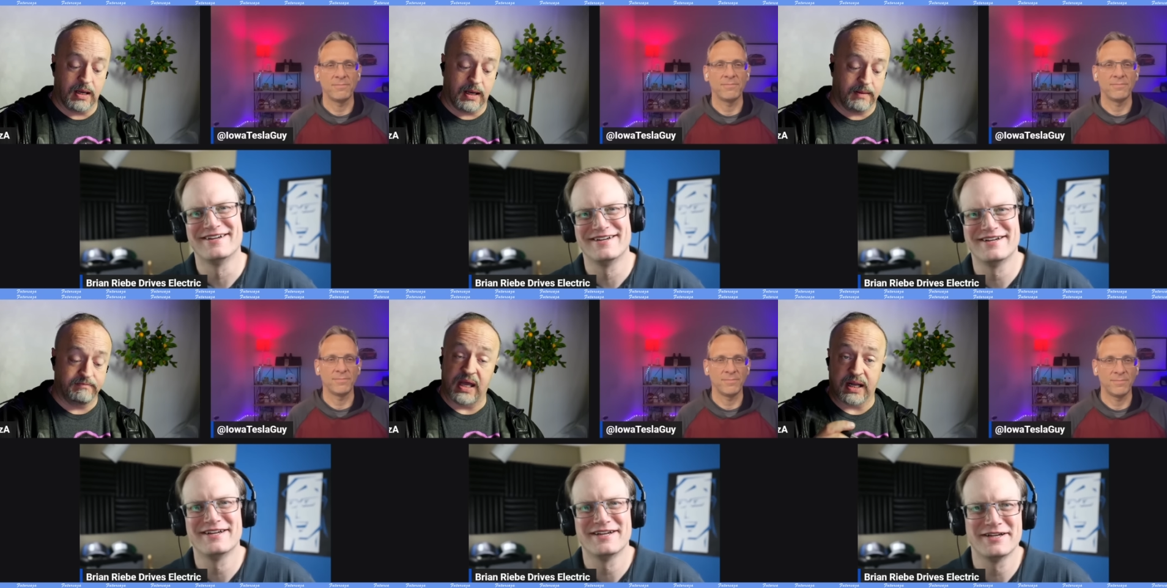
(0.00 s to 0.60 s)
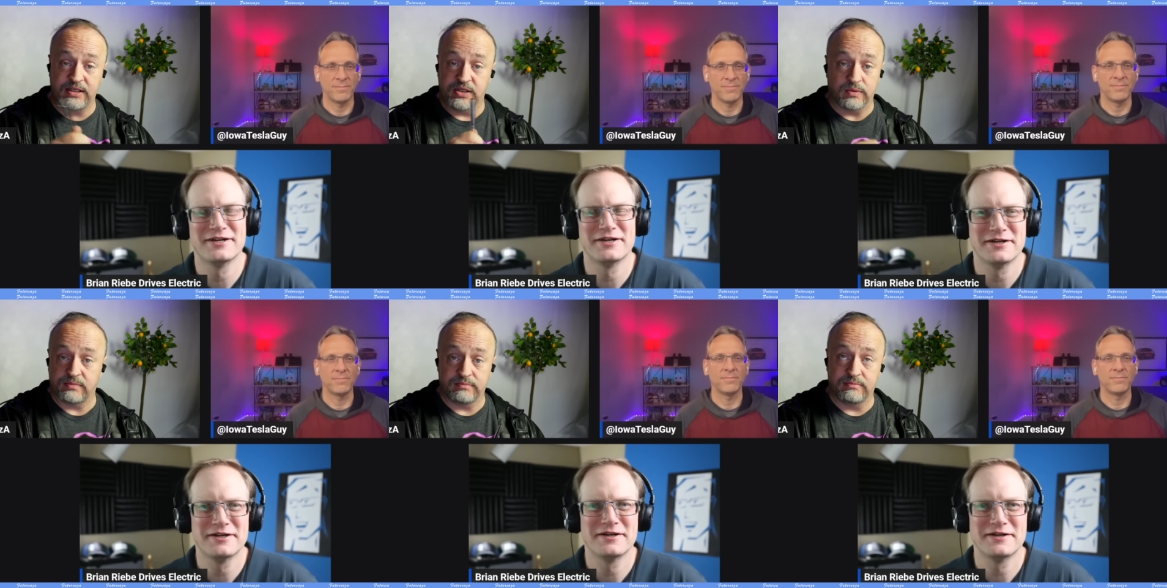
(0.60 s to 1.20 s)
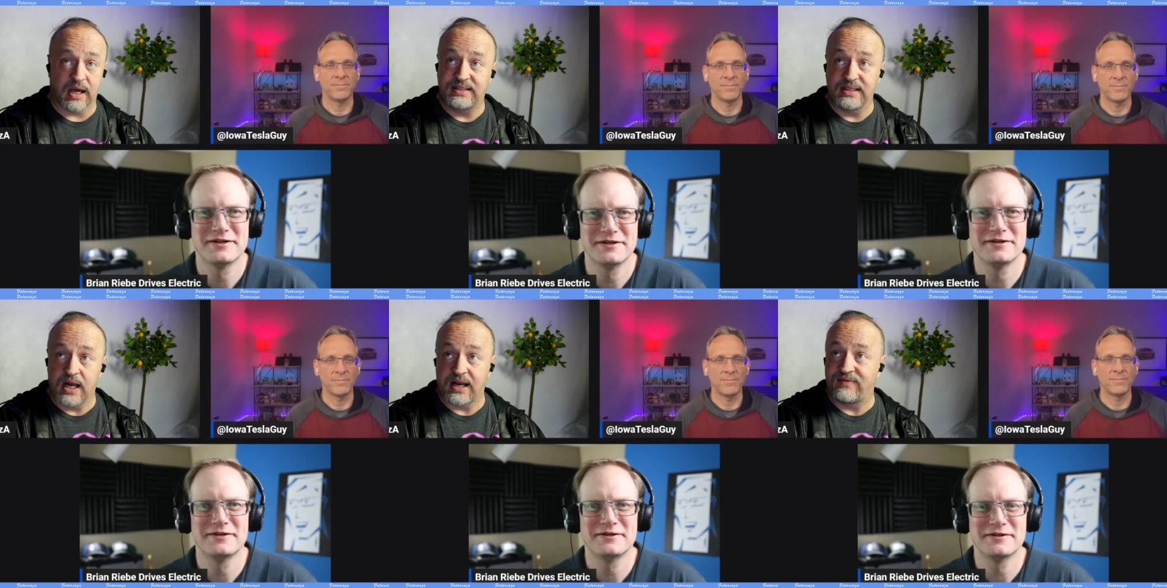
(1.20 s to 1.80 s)
Speaker 1: Uh, and I don't, I
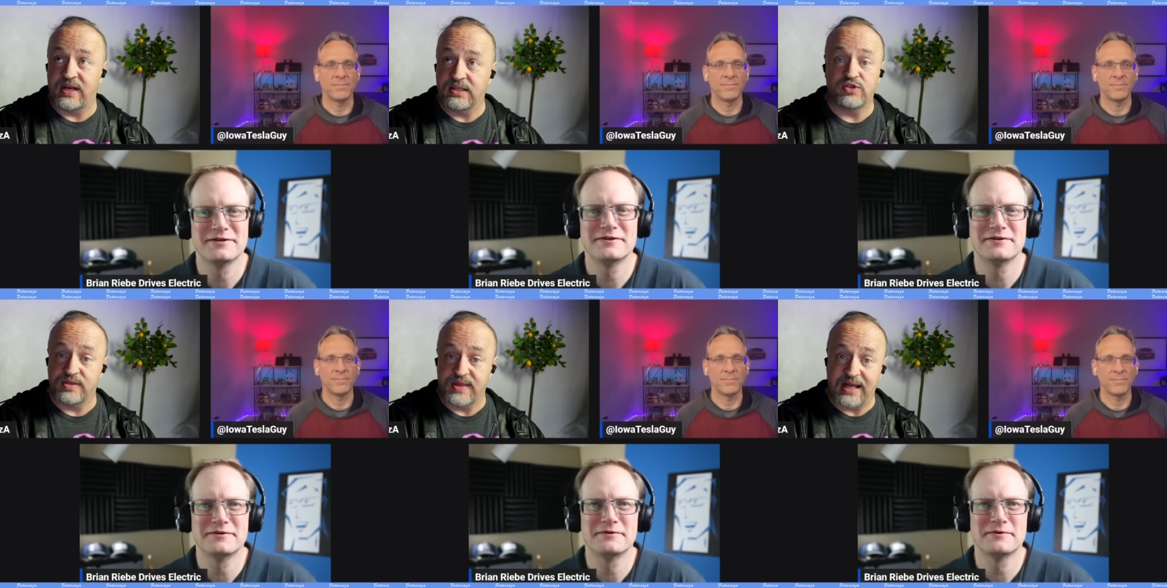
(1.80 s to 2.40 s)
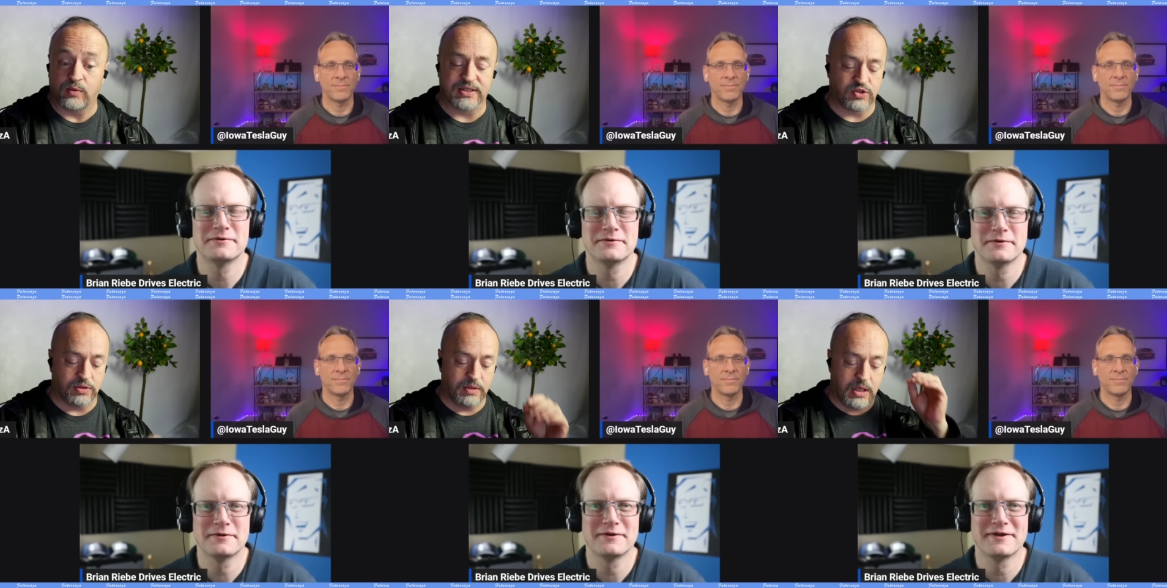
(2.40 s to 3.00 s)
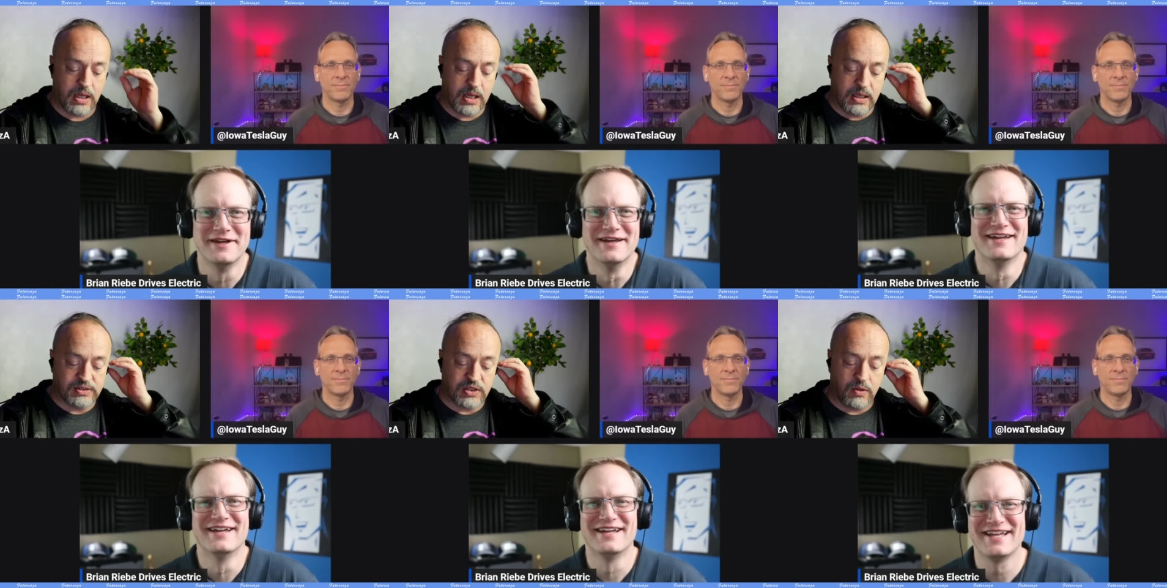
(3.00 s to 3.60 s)
did not have an answer to that question.
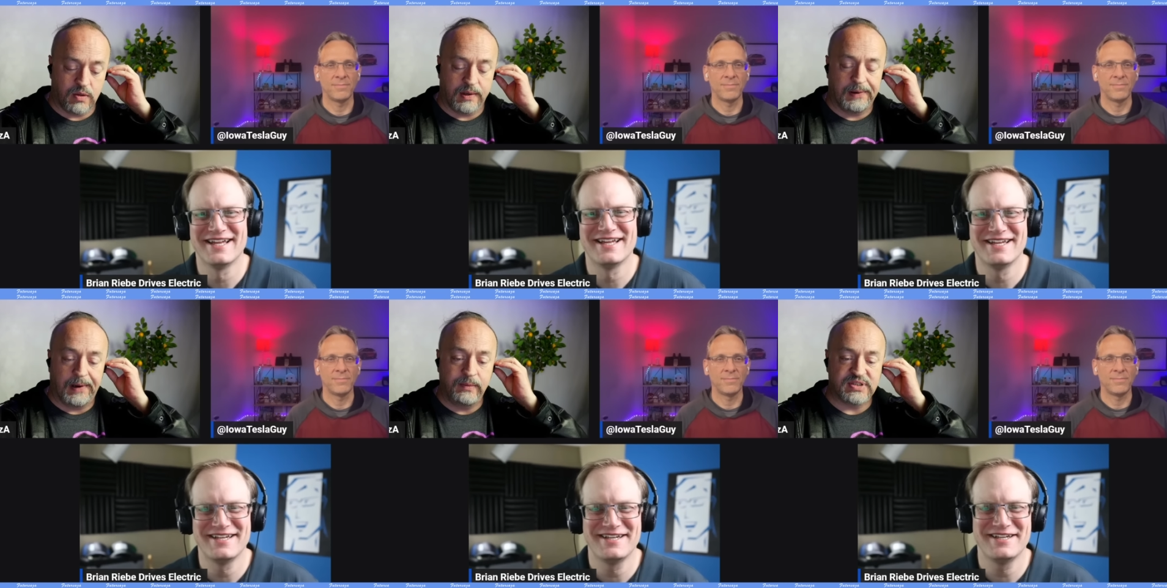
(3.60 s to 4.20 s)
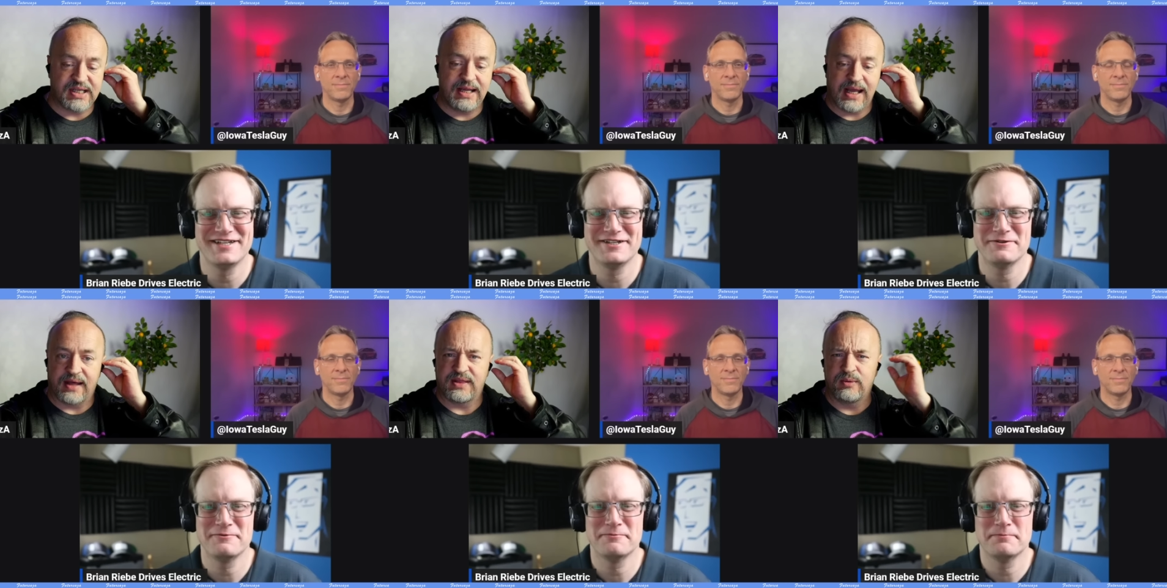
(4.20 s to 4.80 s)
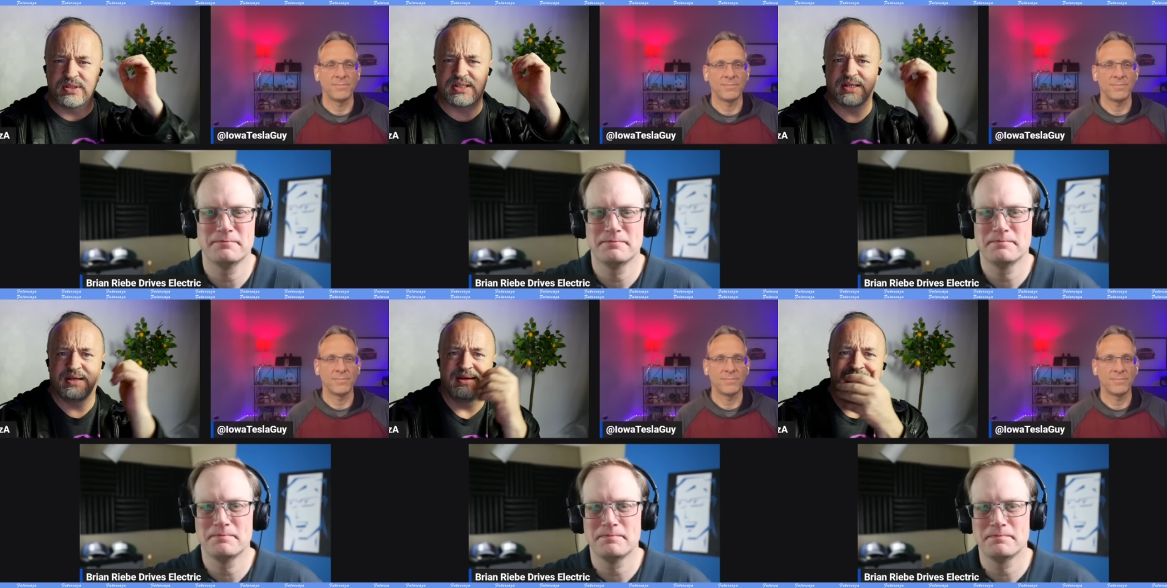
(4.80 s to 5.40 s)
So I would say, yeah, there
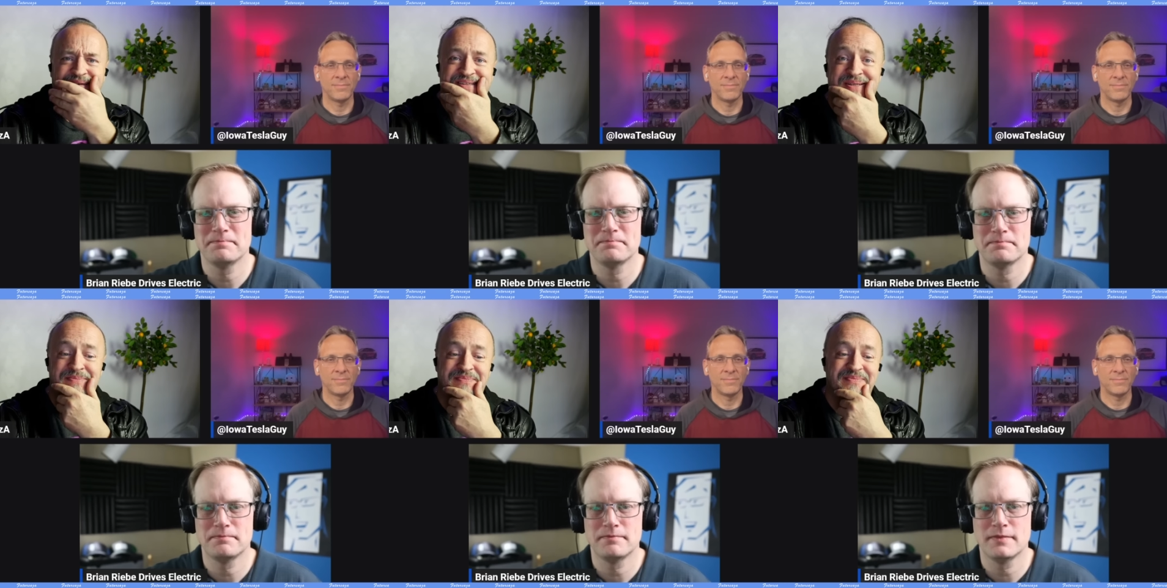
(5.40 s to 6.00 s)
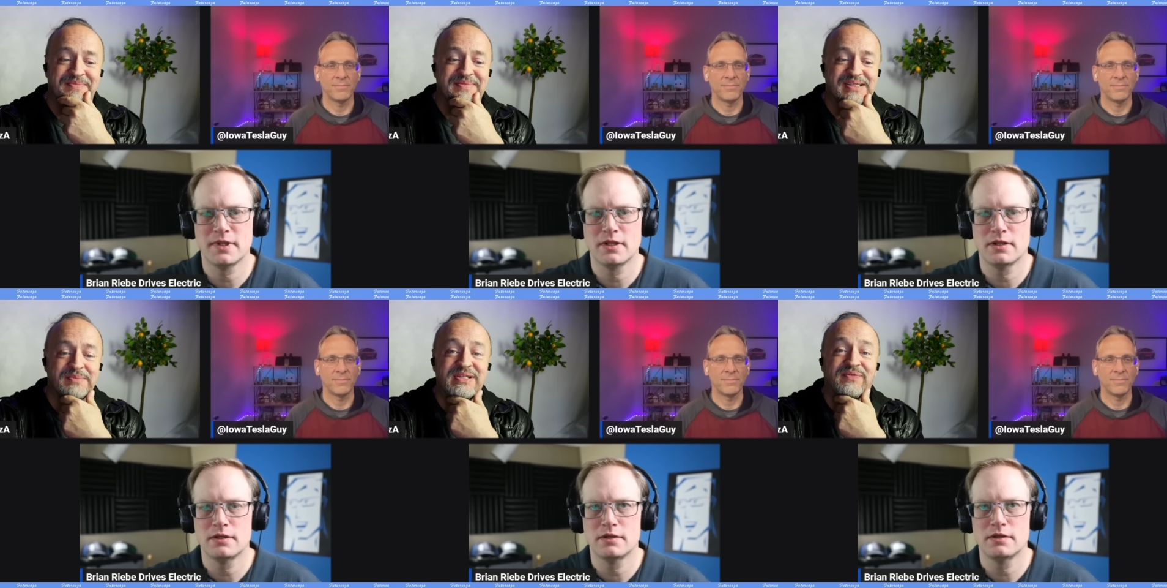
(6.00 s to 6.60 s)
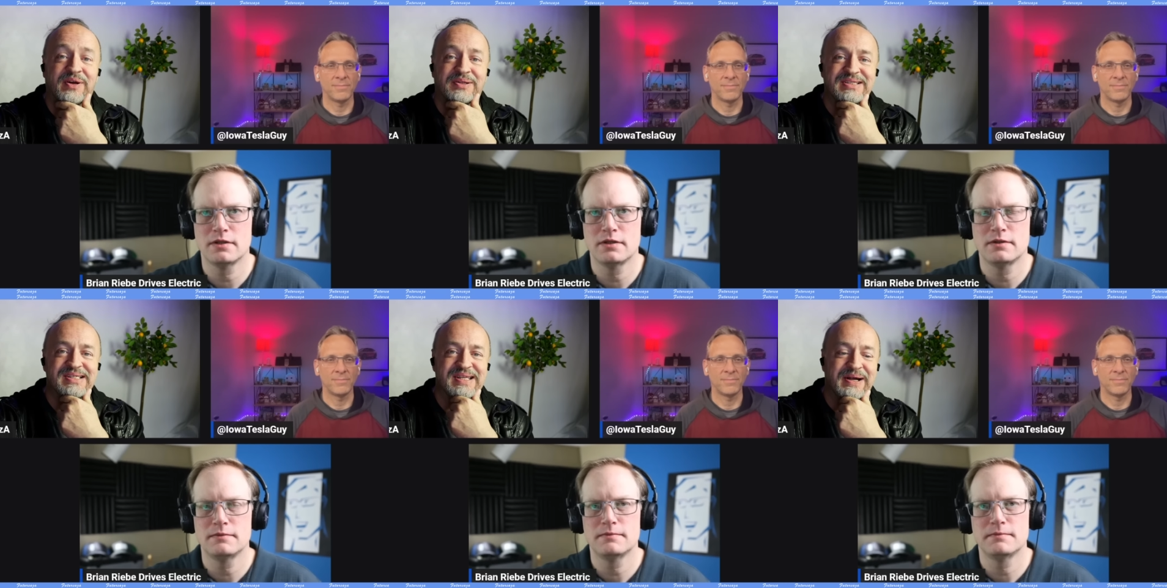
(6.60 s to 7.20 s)
was some some
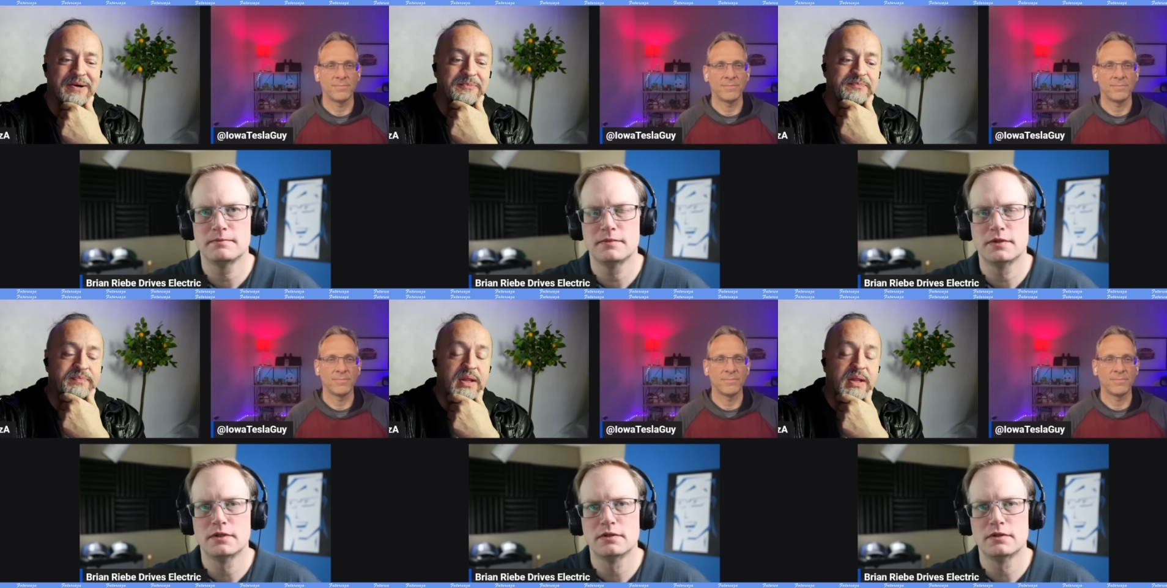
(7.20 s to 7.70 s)
difficulties there.